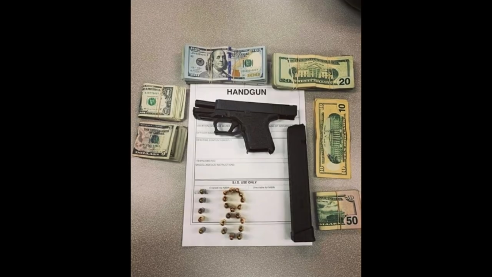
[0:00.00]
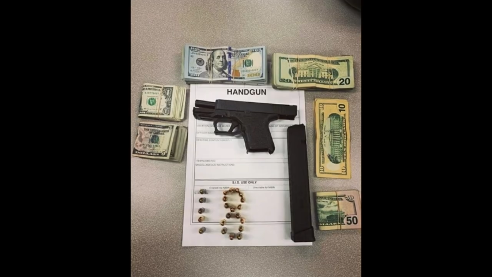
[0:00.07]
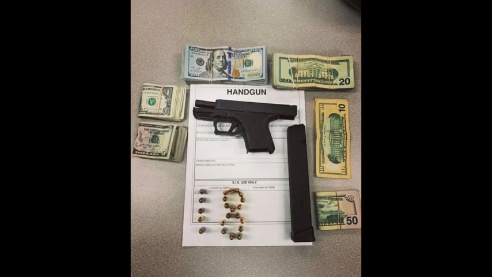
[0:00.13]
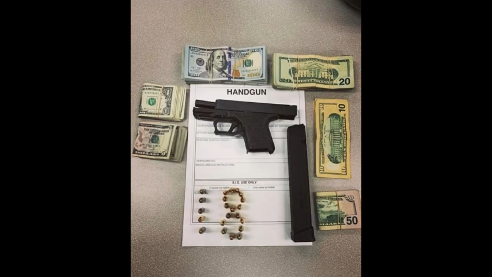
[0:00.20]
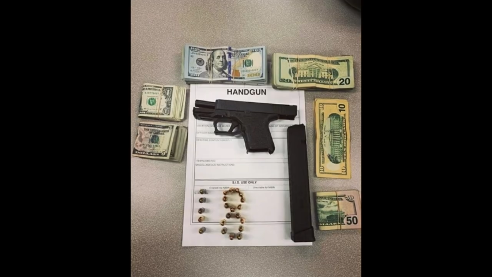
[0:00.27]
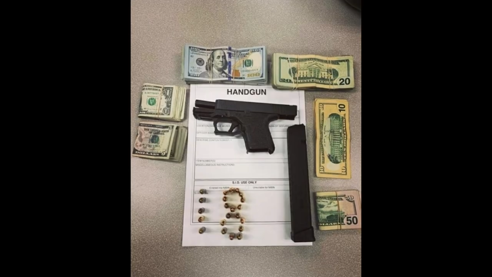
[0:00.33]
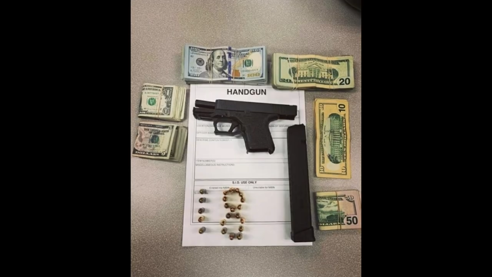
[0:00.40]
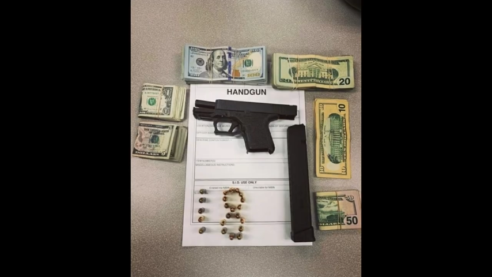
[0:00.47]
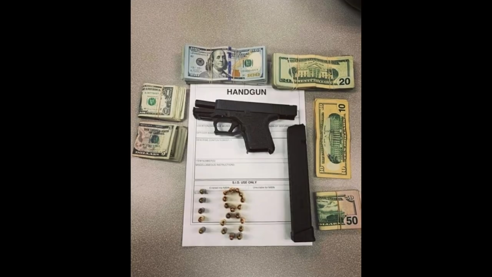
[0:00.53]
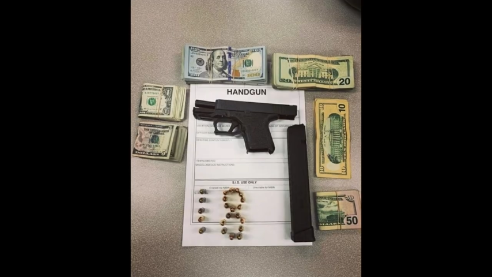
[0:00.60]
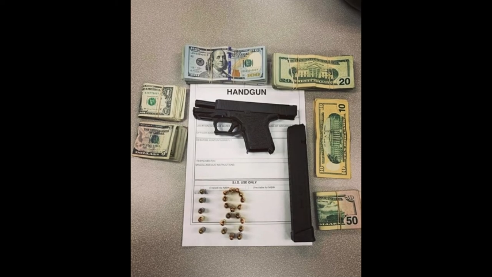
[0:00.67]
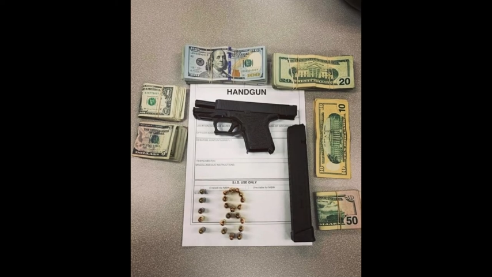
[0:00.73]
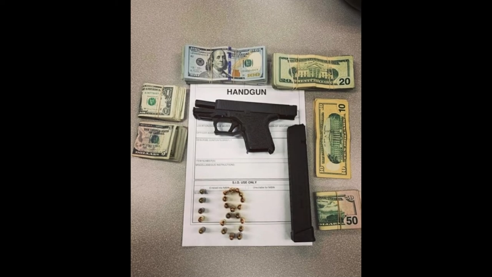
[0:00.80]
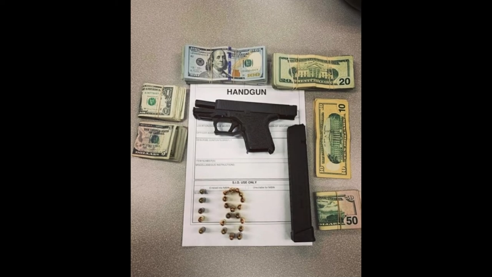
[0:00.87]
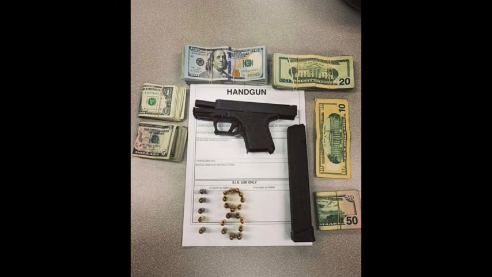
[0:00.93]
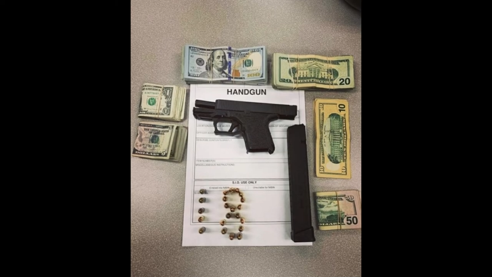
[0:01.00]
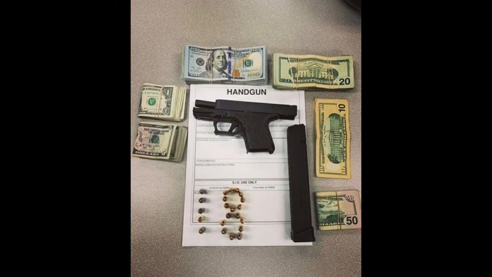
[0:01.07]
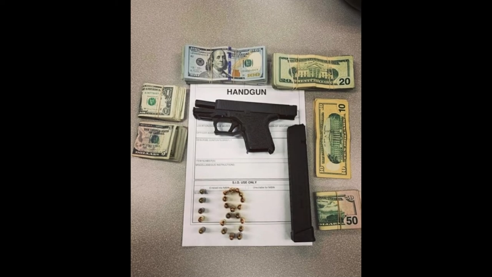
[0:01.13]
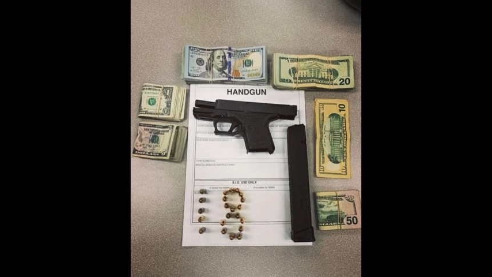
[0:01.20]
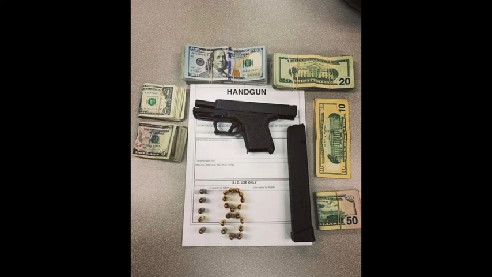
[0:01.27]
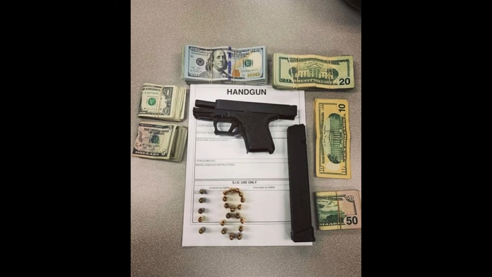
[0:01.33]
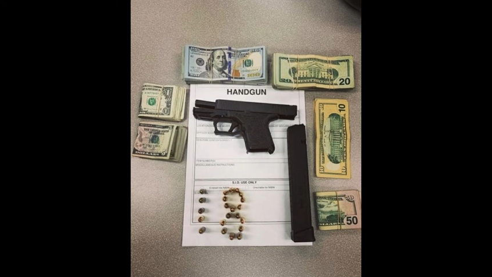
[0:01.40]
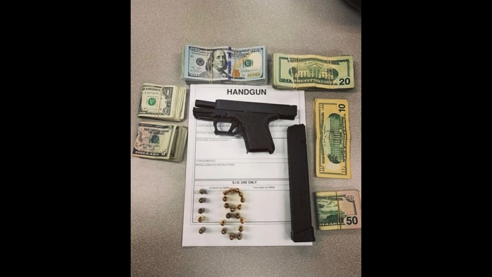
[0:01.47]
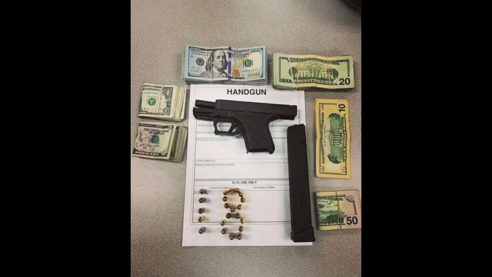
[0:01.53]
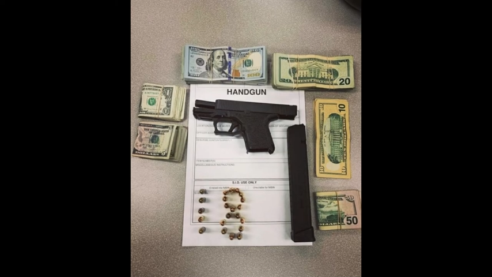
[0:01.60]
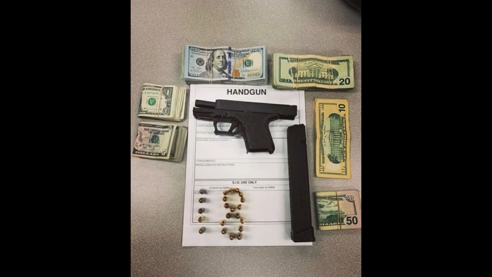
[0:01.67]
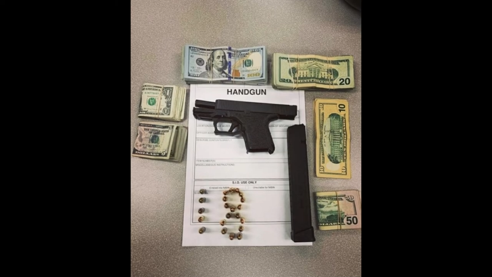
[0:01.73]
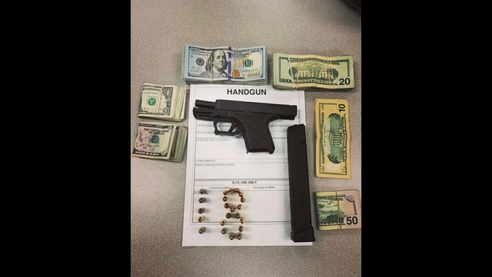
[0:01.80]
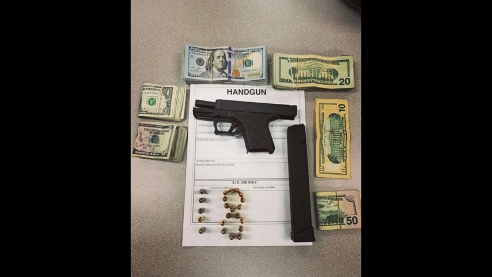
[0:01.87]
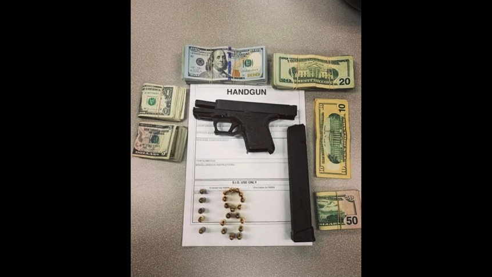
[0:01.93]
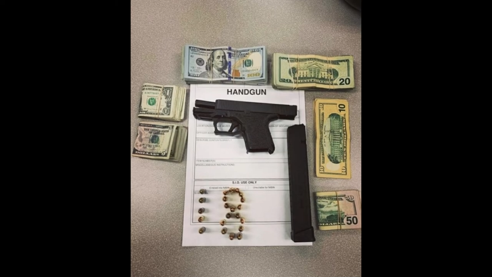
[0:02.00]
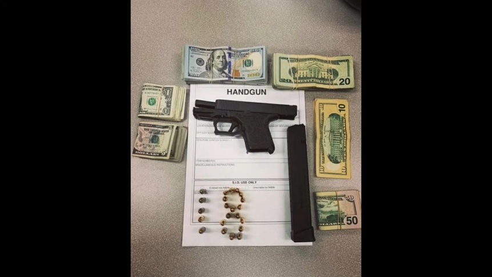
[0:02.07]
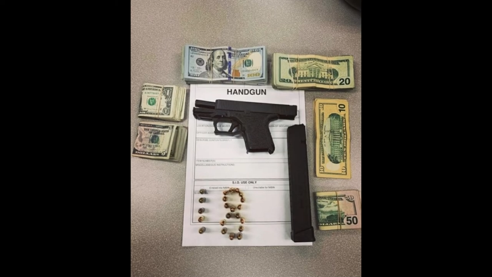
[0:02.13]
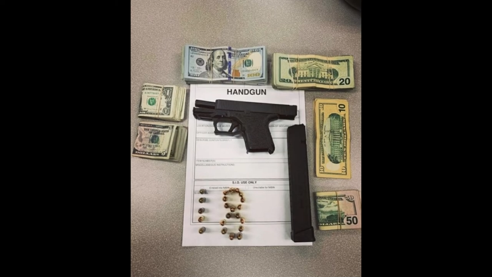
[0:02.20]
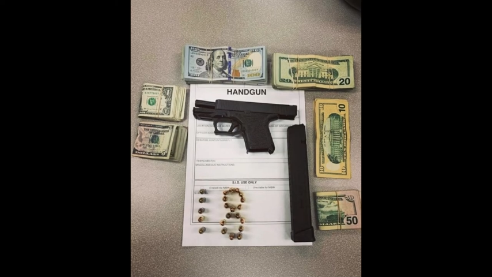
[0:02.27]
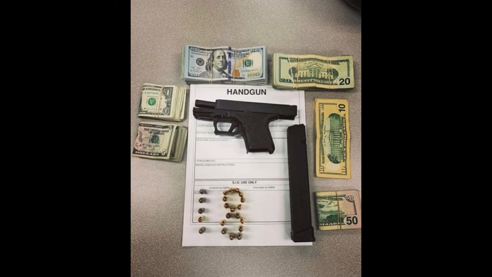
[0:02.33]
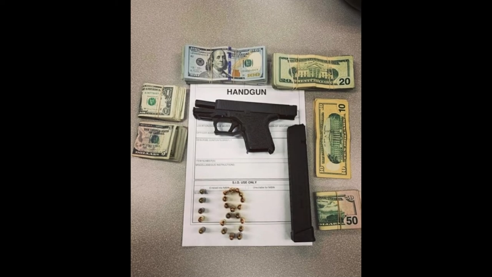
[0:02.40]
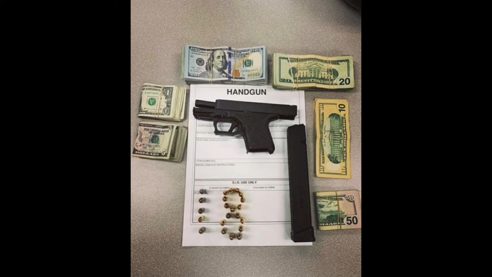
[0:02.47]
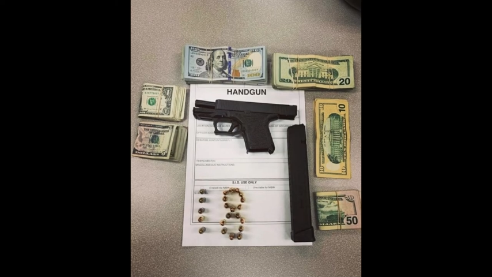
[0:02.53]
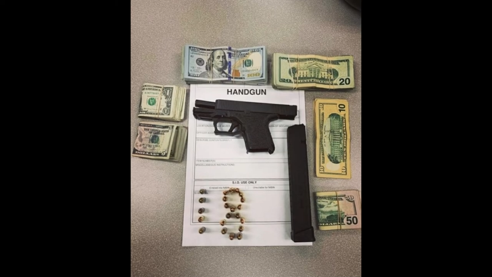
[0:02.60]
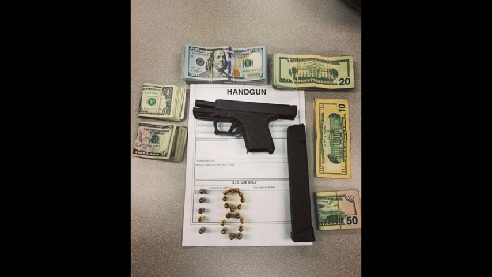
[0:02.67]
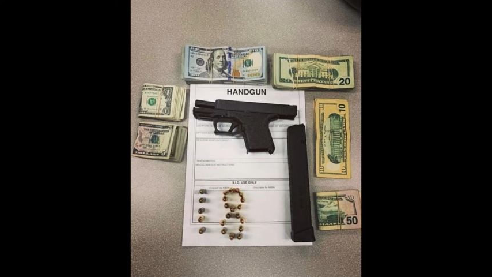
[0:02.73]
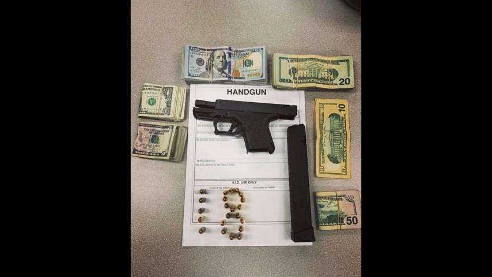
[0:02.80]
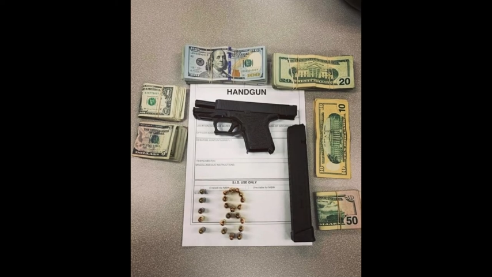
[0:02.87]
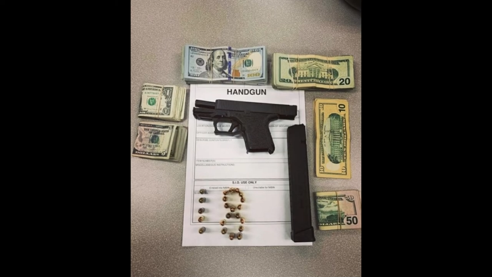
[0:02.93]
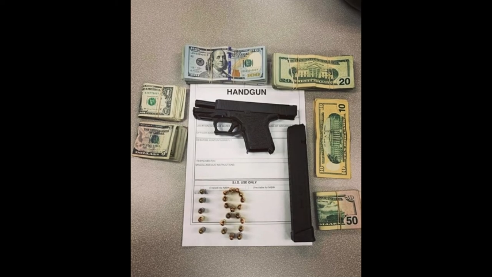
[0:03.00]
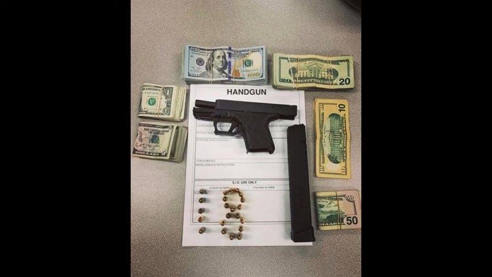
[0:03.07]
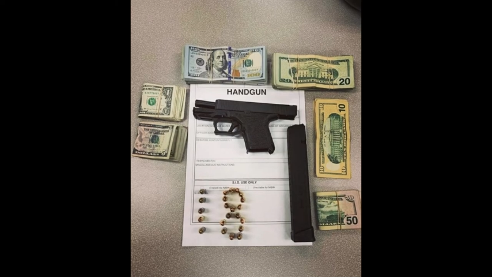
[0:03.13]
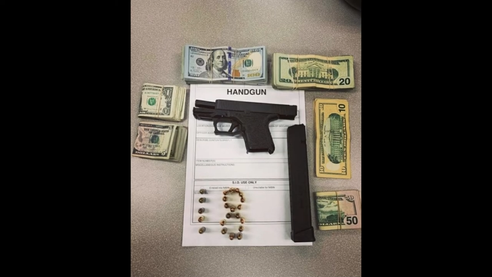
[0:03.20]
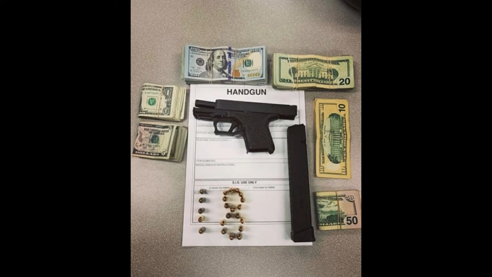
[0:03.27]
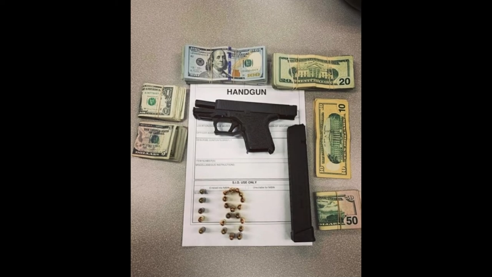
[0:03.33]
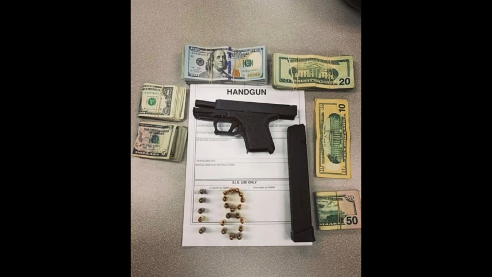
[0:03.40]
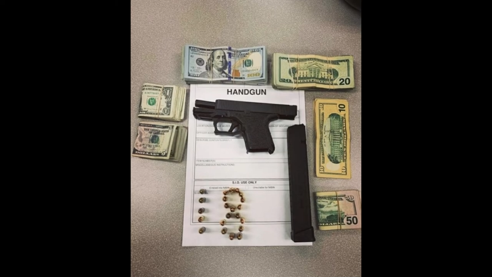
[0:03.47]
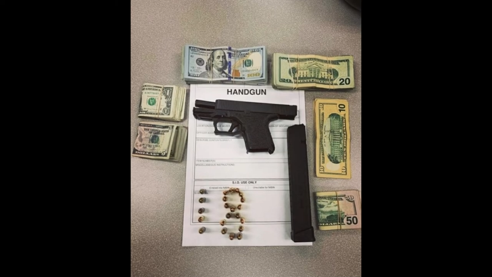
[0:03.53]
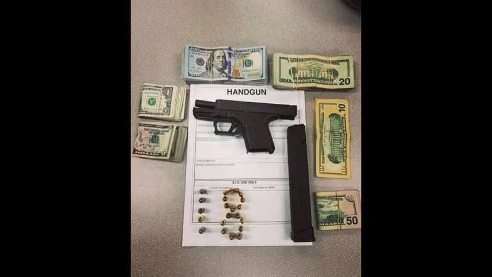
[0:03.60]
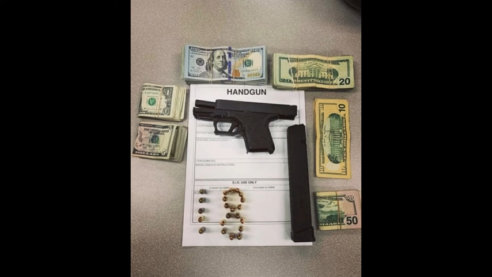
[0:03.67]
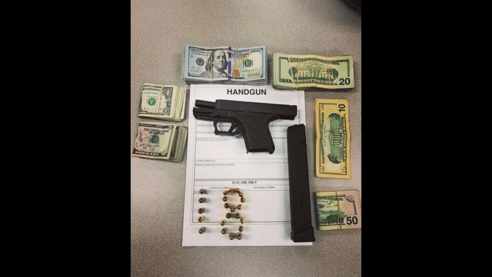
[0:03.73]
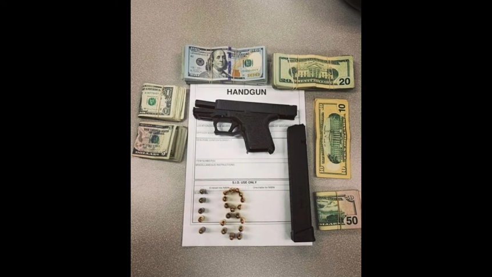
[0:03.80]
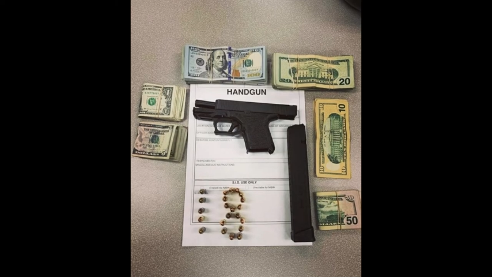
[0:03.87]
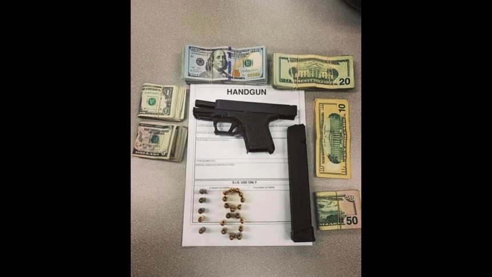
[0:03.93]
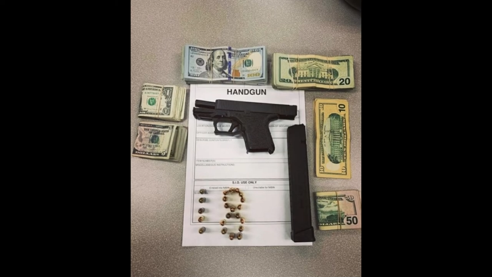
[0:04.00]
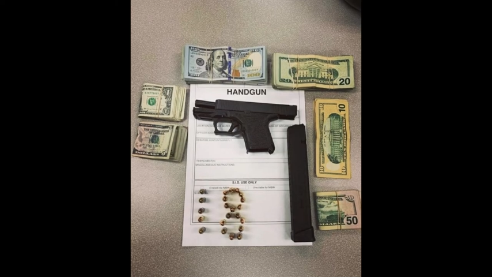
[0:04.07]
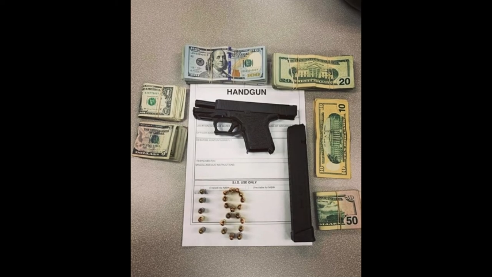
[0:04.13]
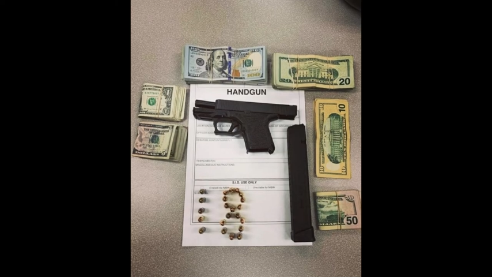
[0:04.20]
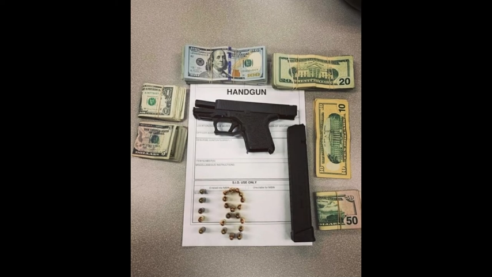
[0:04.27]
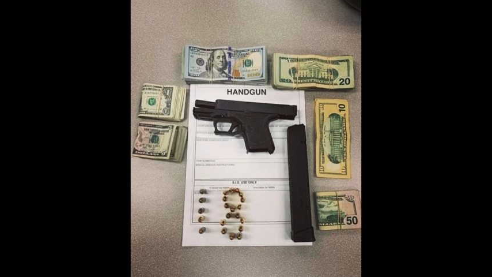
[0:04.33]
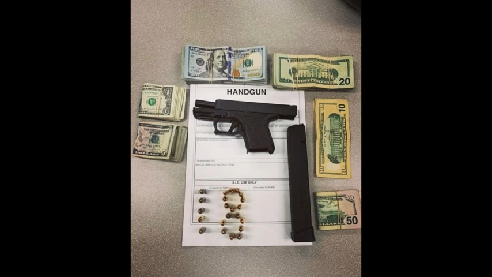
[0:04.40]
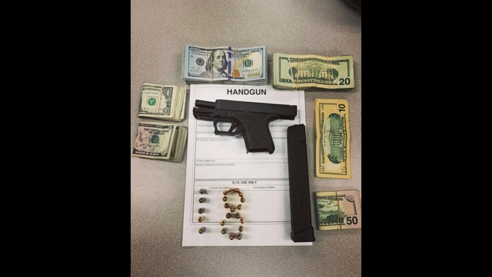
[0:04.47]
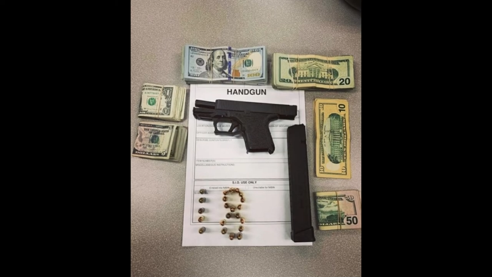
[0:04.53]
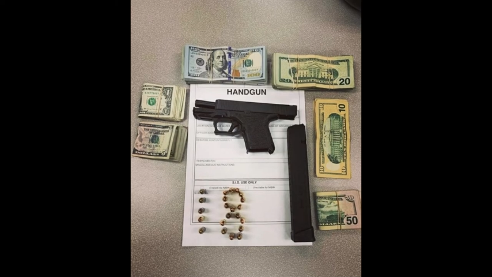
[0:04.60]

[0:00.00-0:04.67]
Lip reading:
No face is visible, so there are no lips to read.